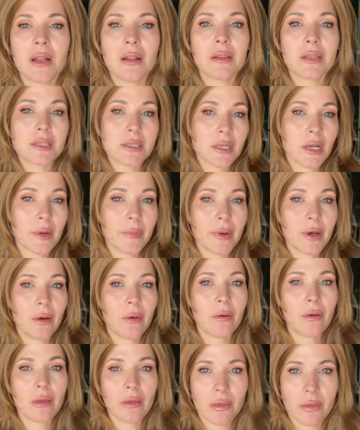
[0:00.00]
let's talk
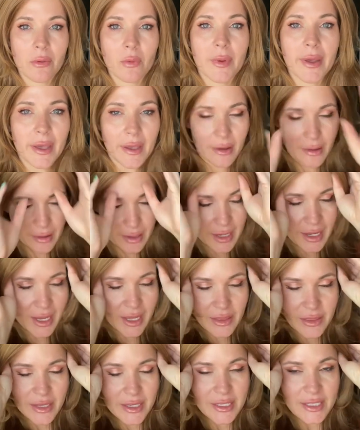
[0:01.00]
about the wig.
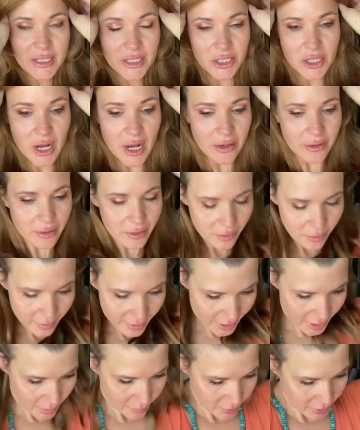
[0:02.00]
This is Jon Renau
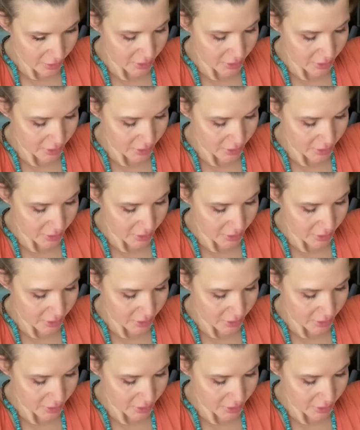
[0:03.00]
Amber.